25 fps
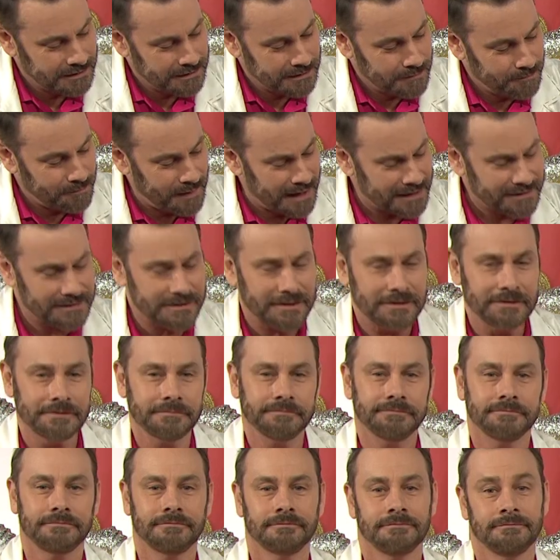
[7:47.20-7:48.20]
but
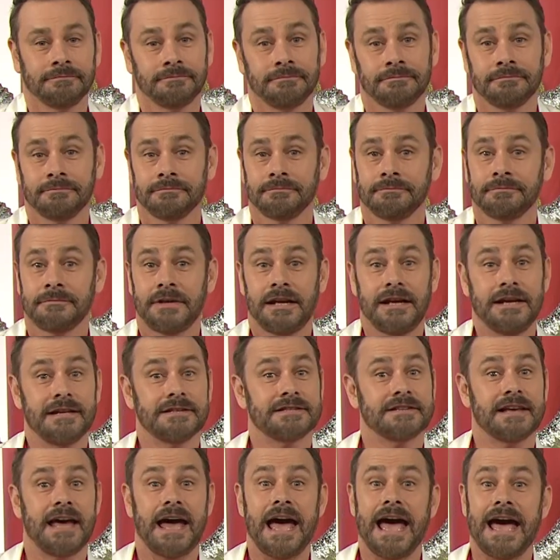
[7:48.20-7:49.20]

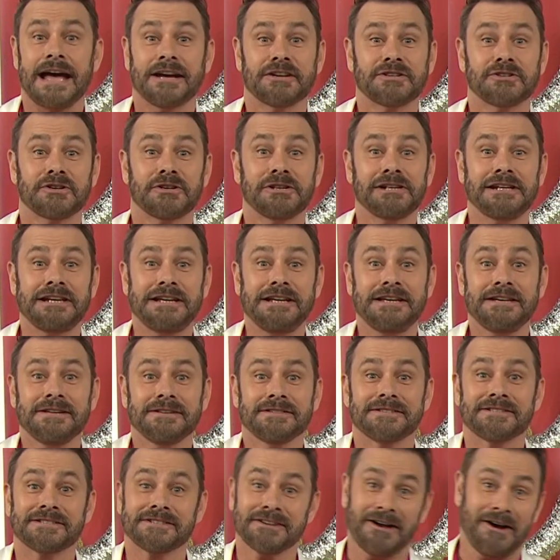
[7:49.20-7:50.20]
it's actually
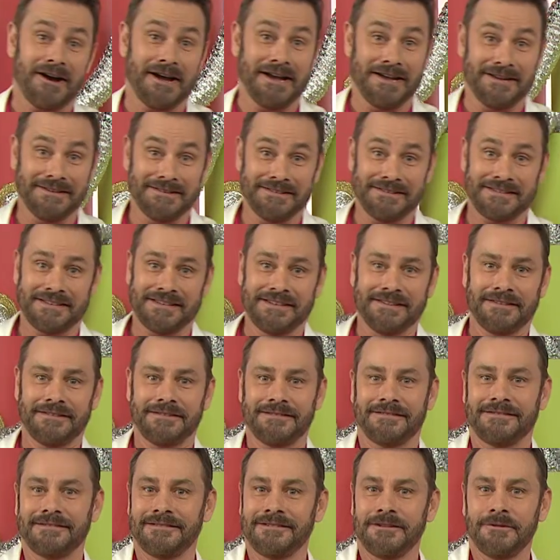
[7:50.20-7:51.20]
science.
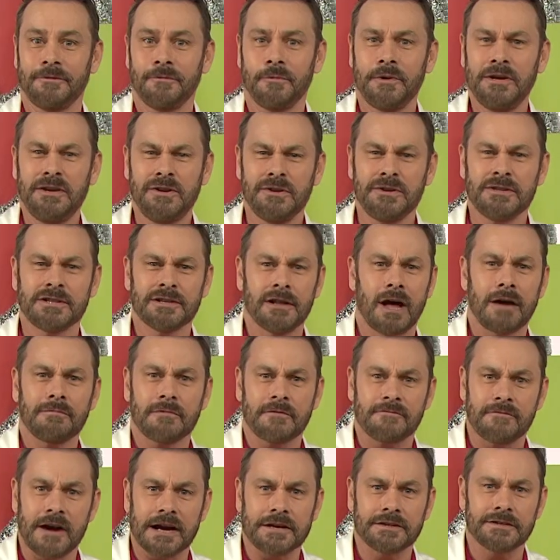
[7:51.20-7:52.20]
We use light
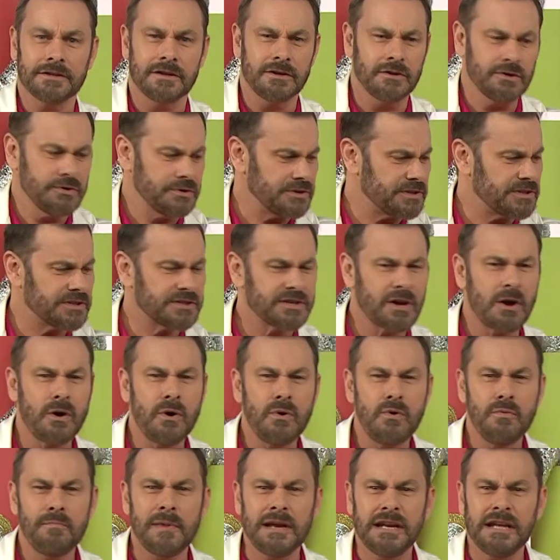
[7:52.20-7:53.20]
refraction to do
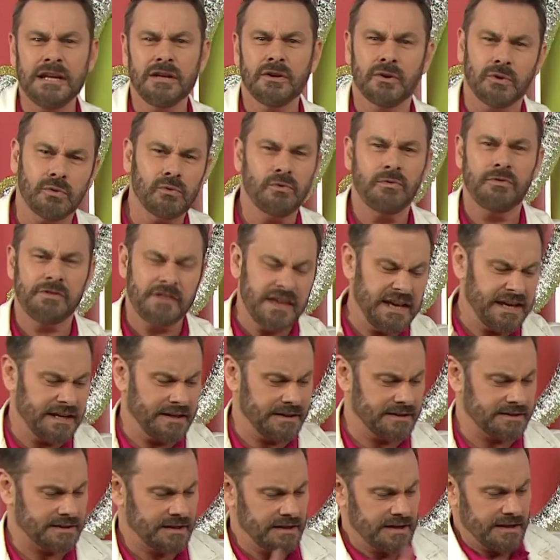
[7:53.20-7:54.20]
so many cool
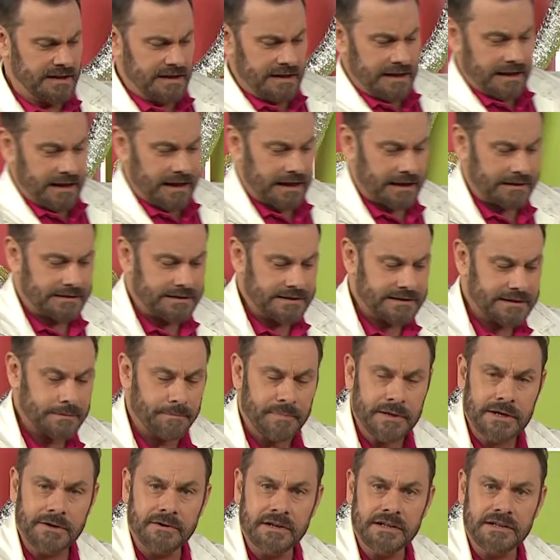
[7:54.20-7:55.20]
things. A
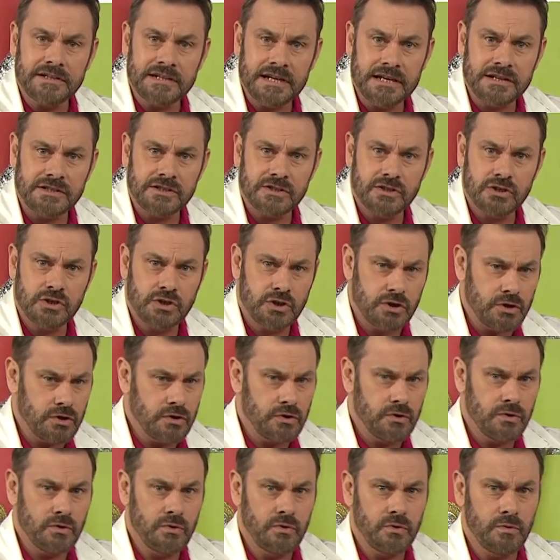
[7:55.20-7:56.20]
disappearing test
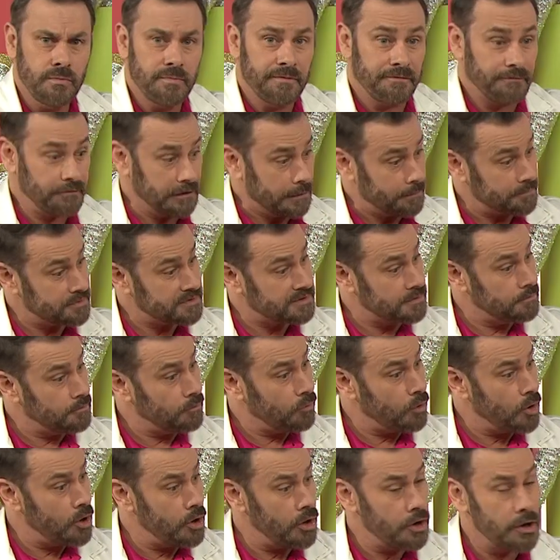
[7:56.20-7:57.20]
tube, flipped some
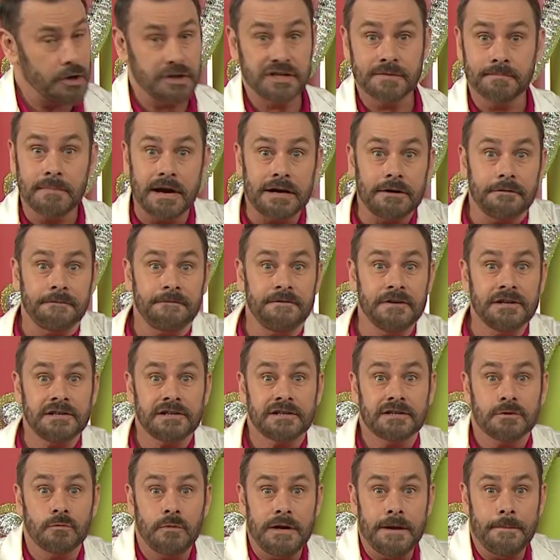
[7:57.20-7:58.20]
words, made a fish
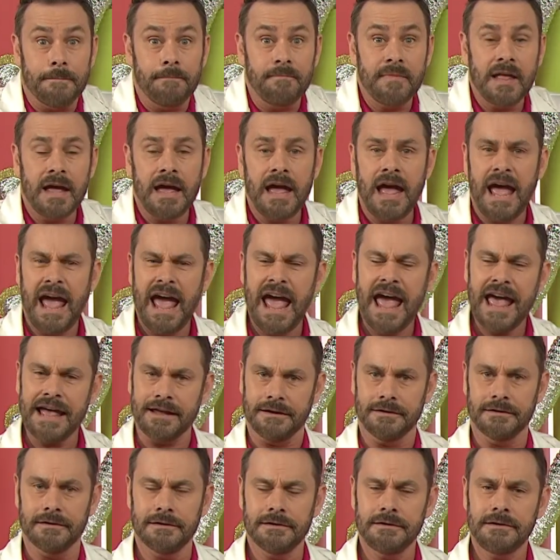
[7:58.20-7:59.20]
swim,
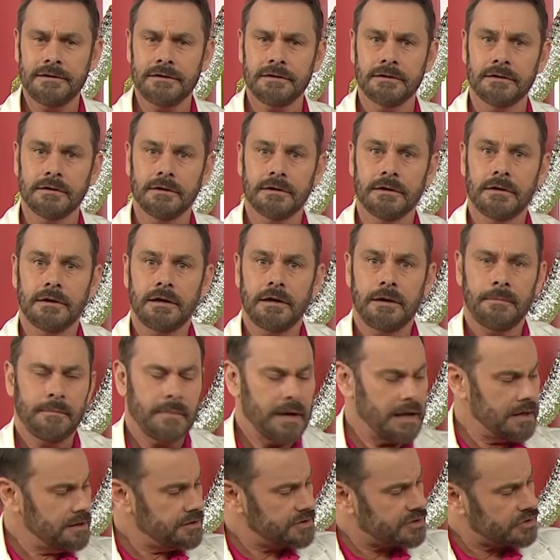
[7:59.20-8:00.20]
and
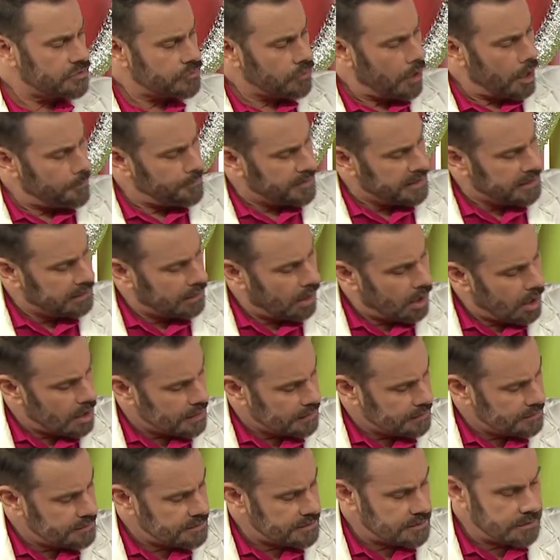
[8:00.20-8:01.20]
made stripy
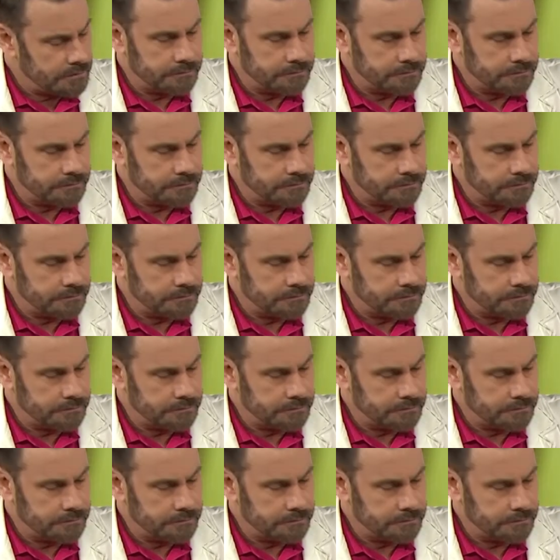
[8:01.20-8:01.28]
lines